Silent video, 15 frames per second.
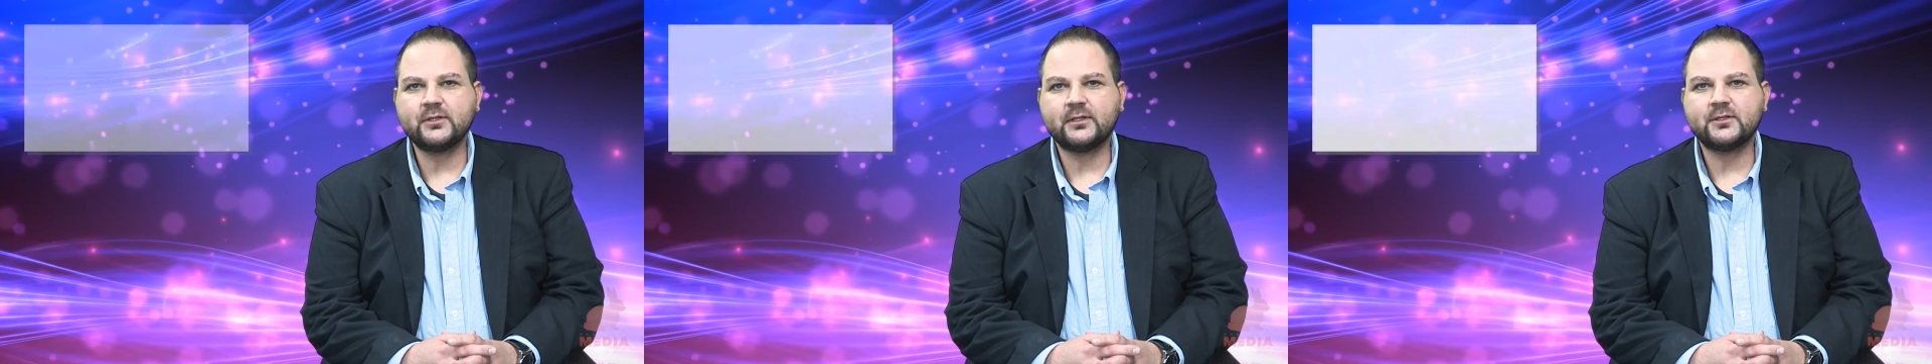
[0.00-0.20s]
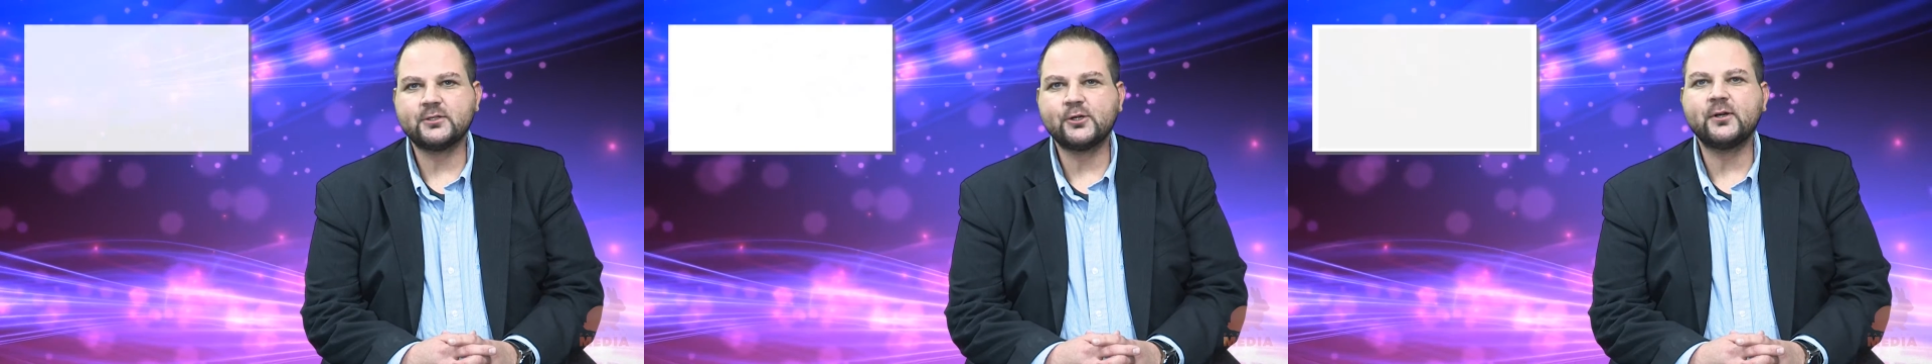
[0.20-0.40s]

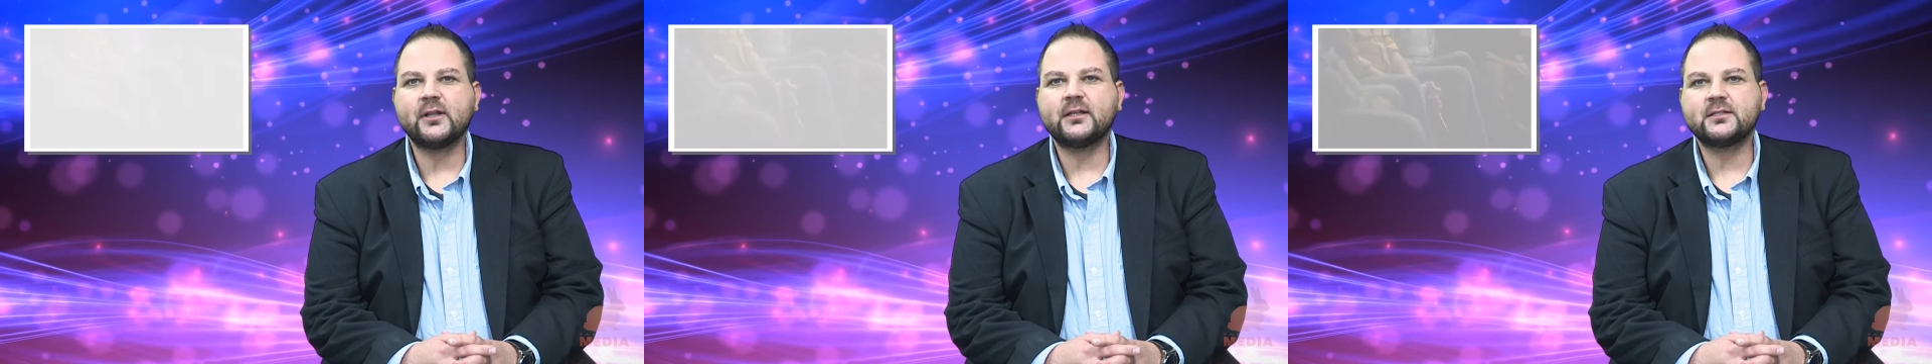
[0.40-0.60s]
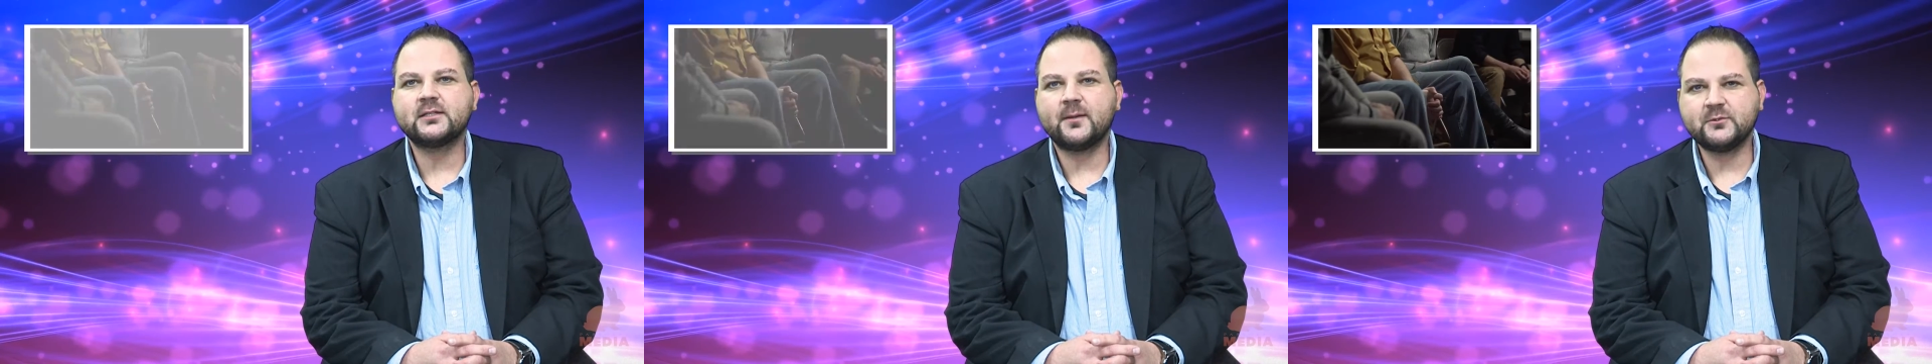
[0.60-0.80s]

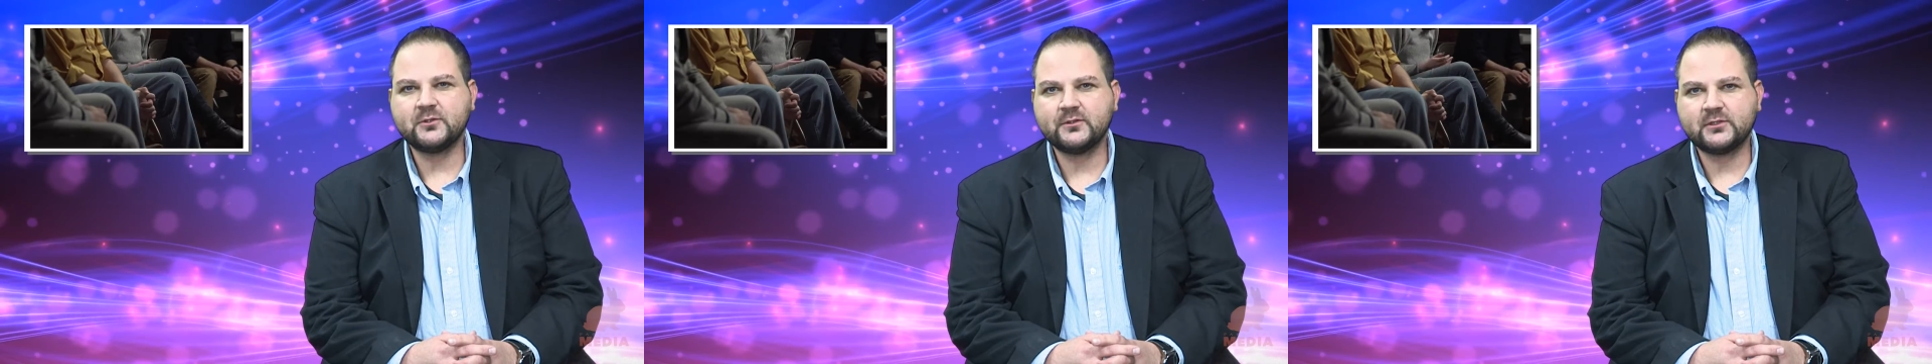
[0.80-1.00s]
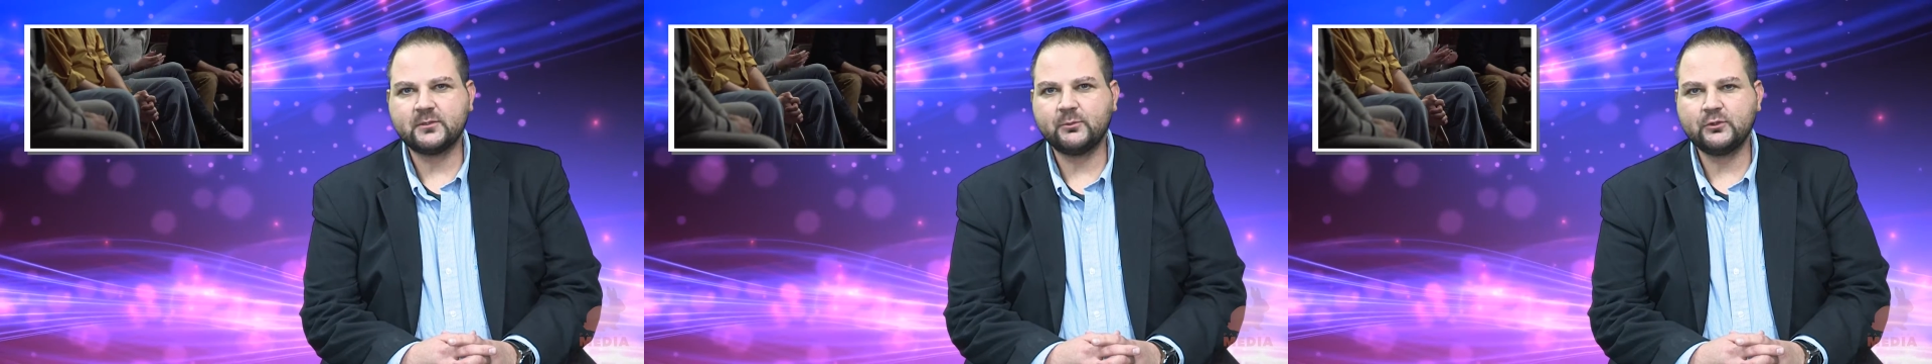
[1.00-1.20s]
concerning
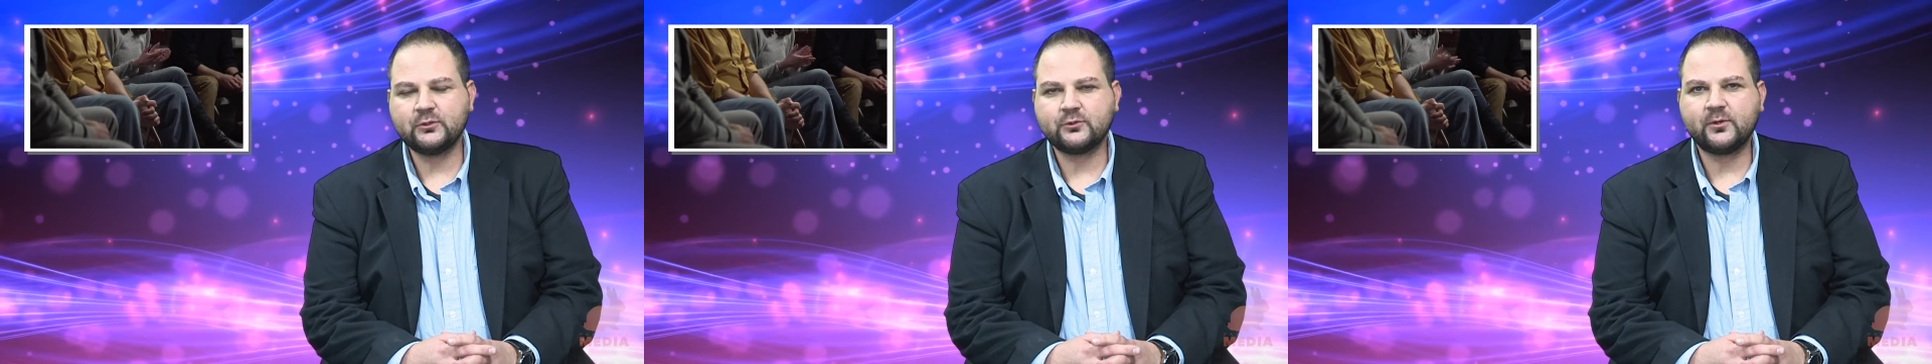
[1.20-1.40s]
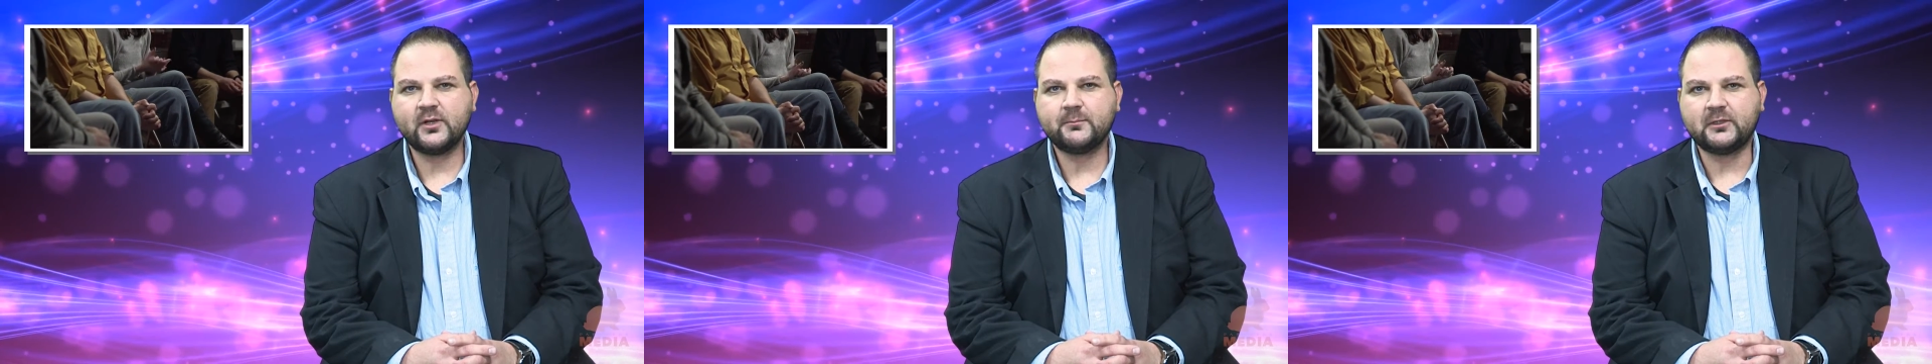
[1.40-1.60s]
substance abuse
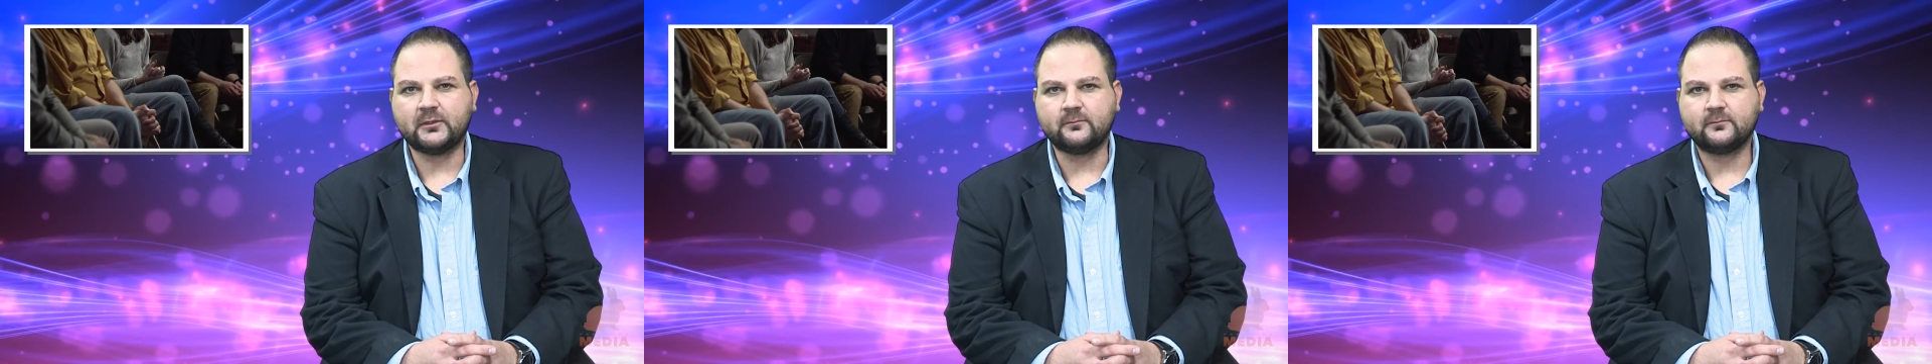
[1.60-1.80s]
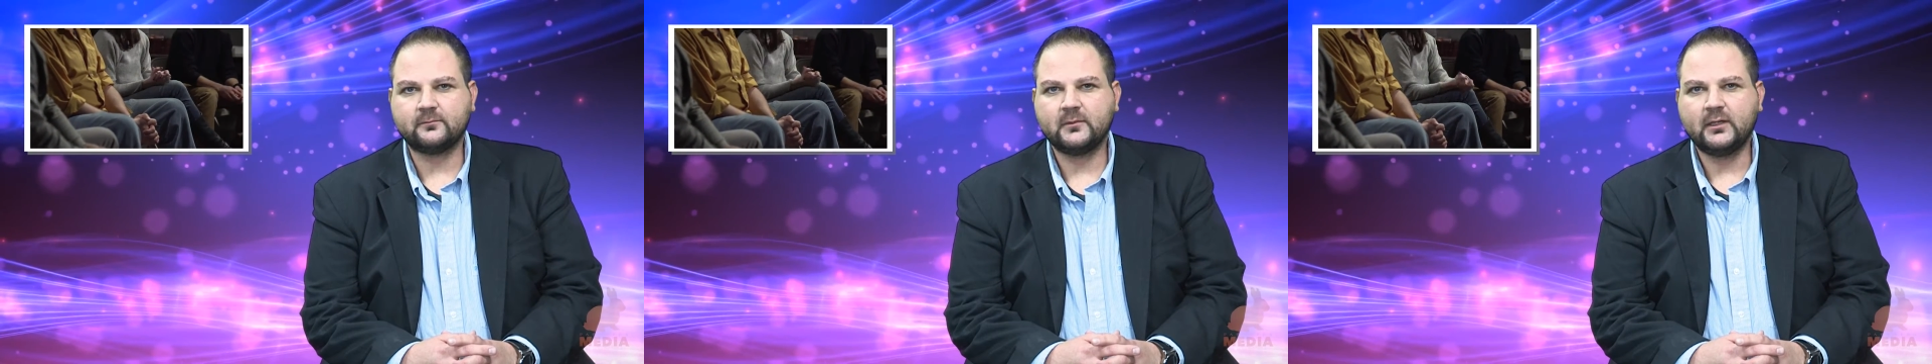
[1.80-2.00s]
treatment.